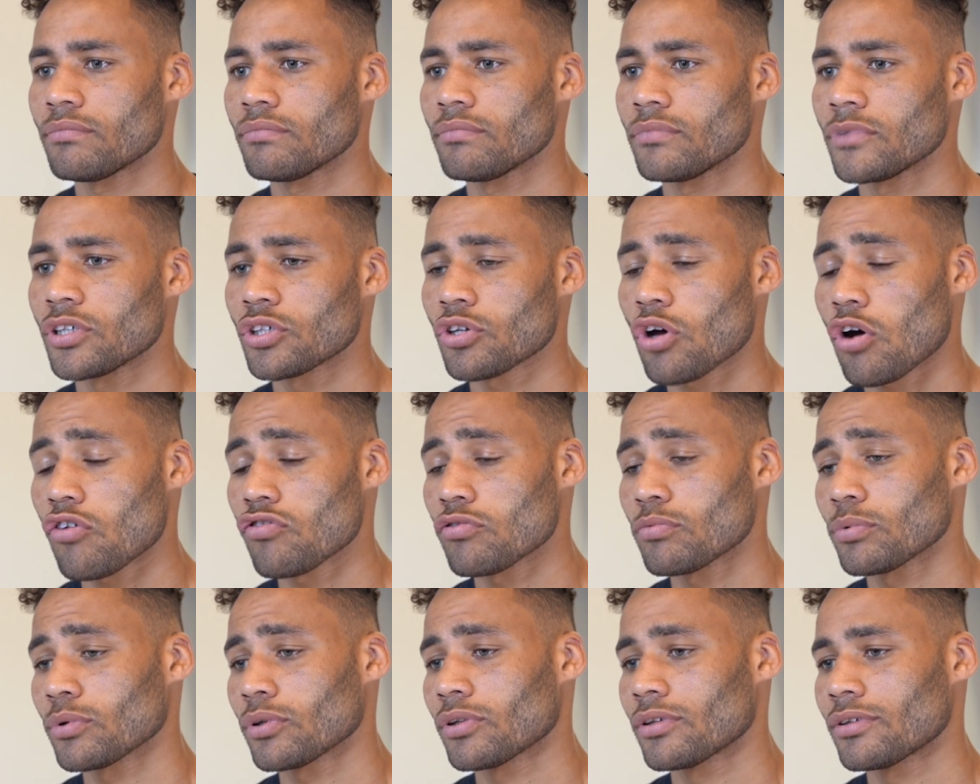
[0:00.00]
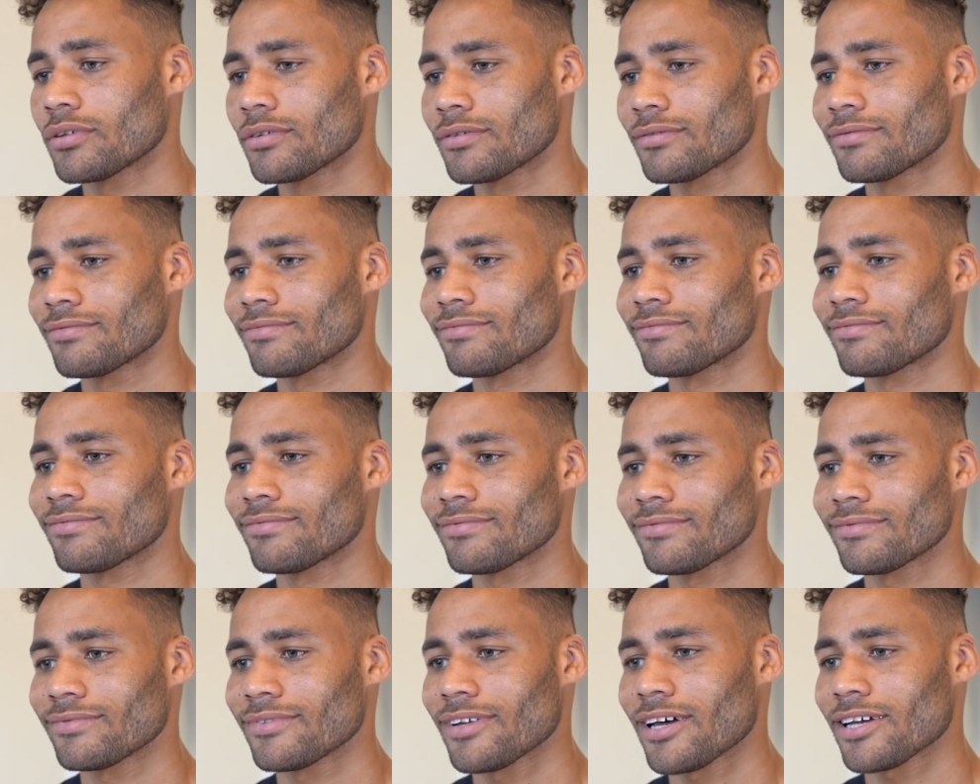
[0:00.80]
He's horrible.
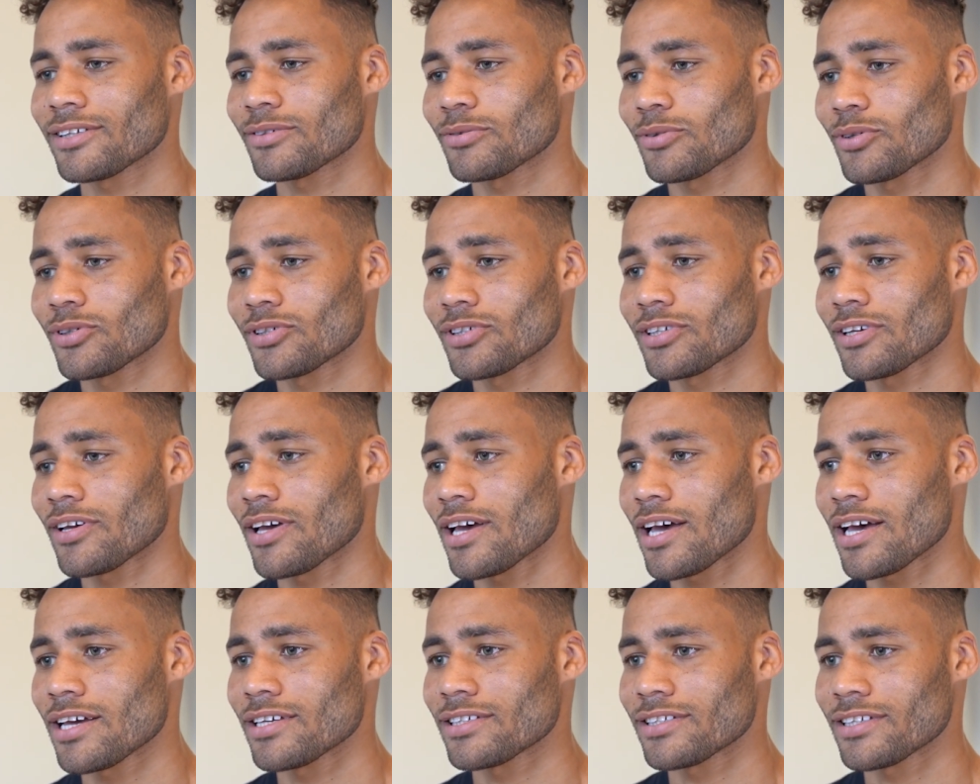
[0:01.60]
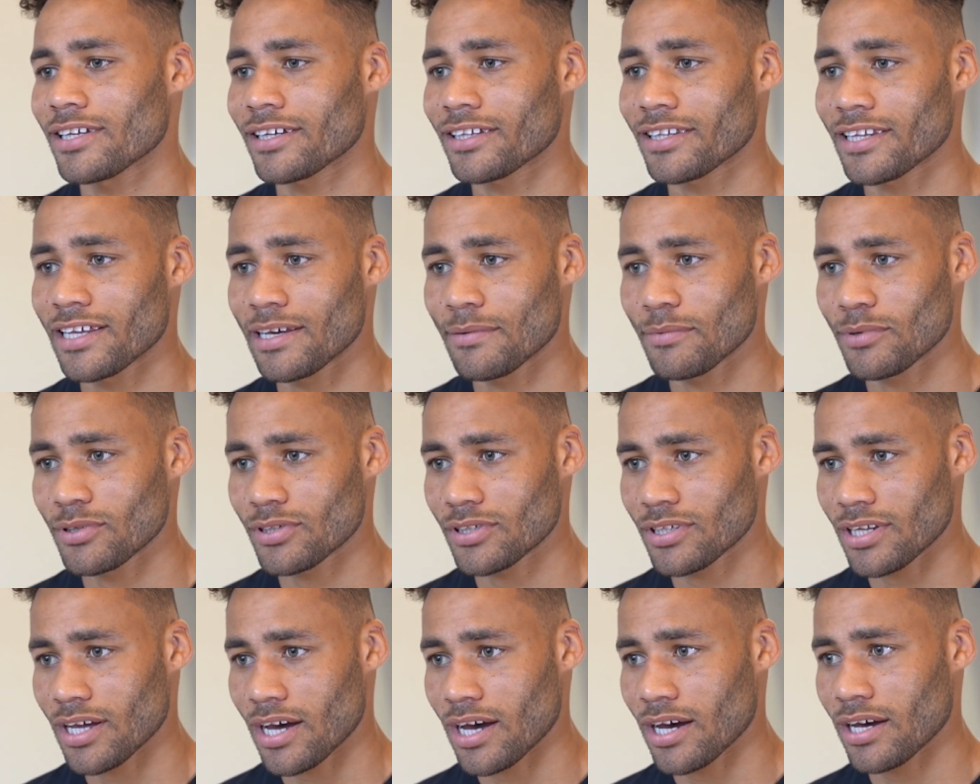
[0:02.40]
That's what his nickname
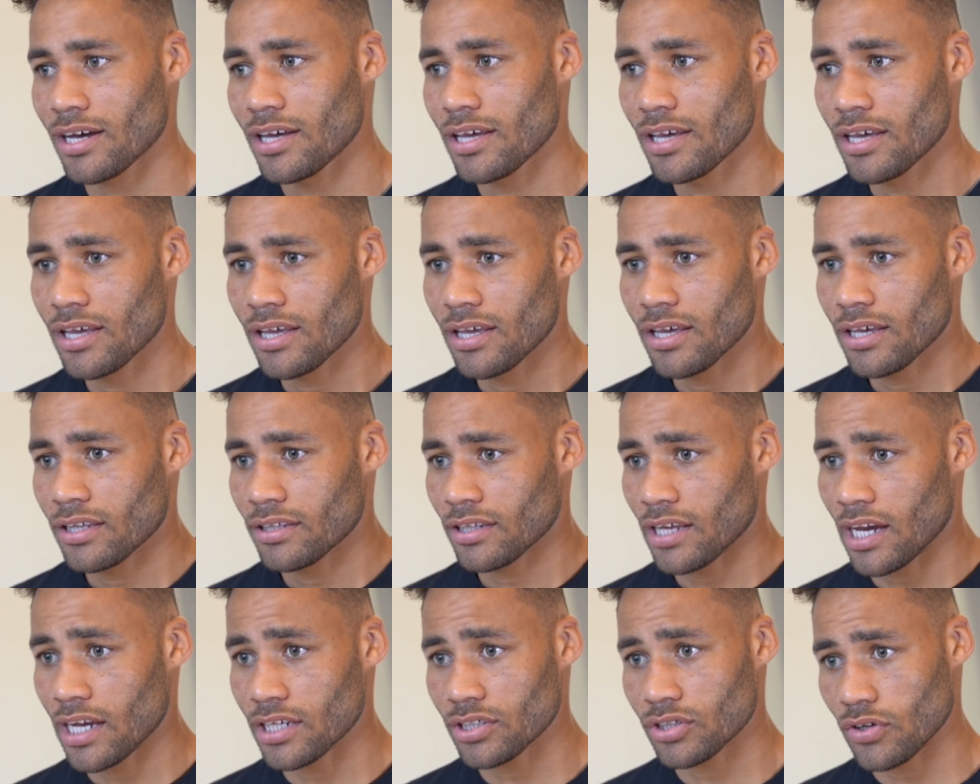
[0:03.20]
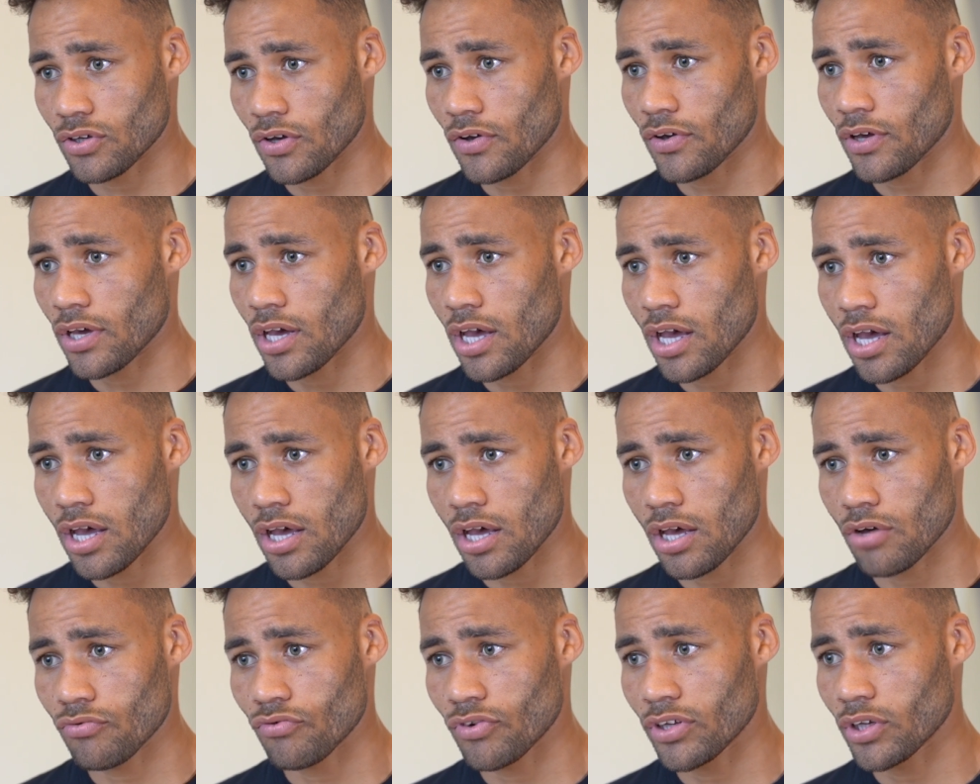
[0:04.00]
is. Nah,
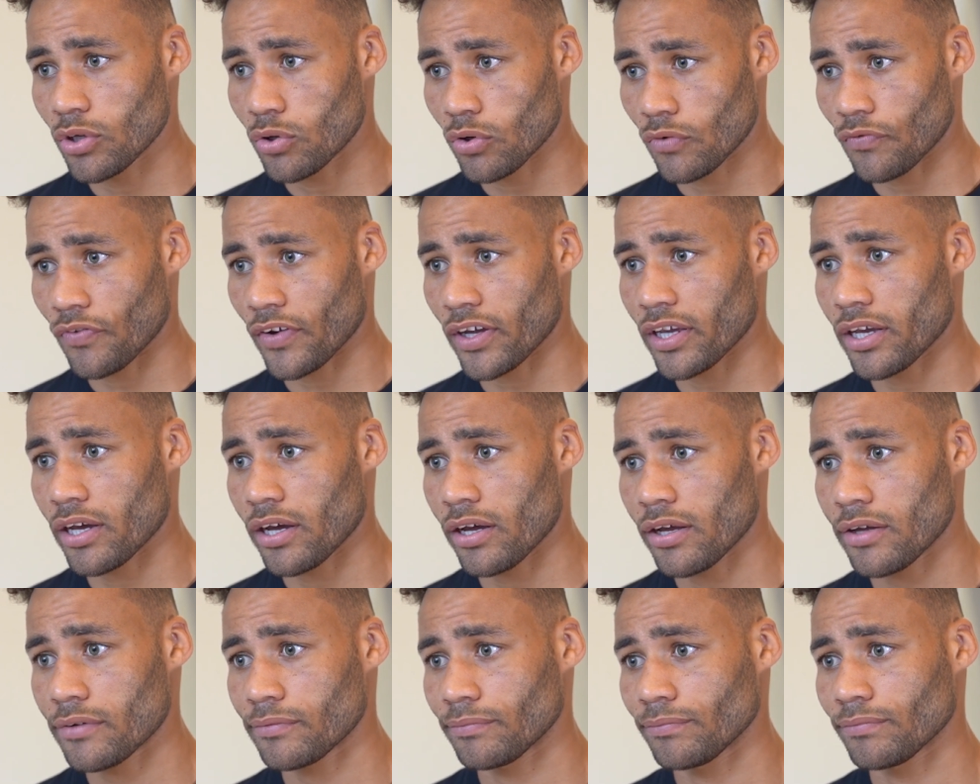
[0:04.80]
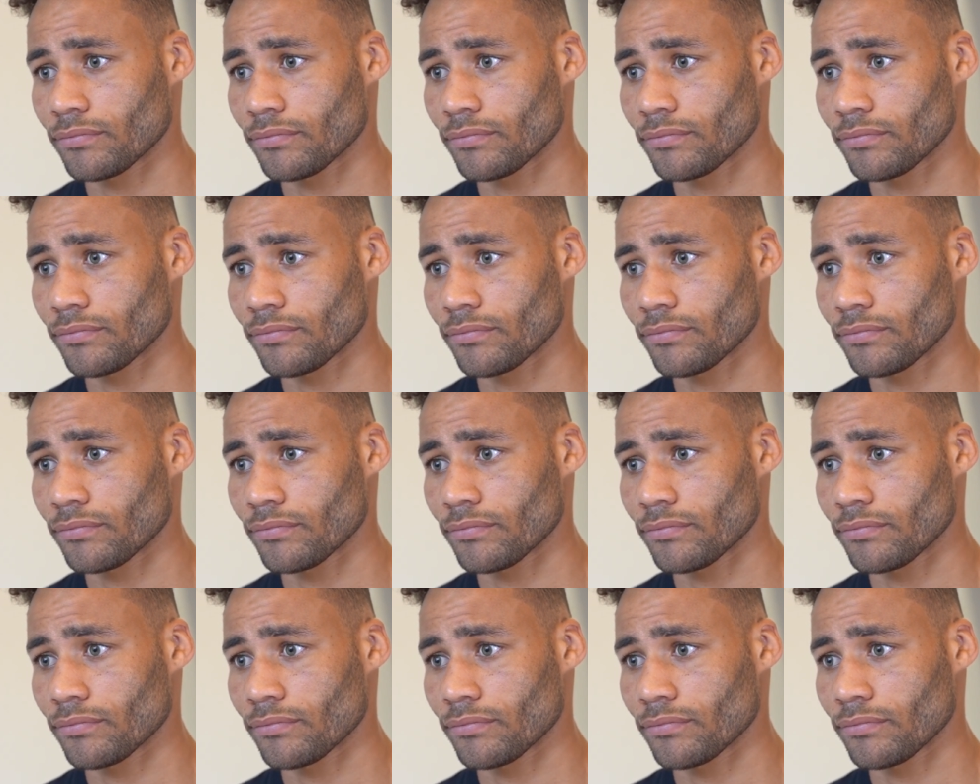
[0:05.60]
a really good fighter.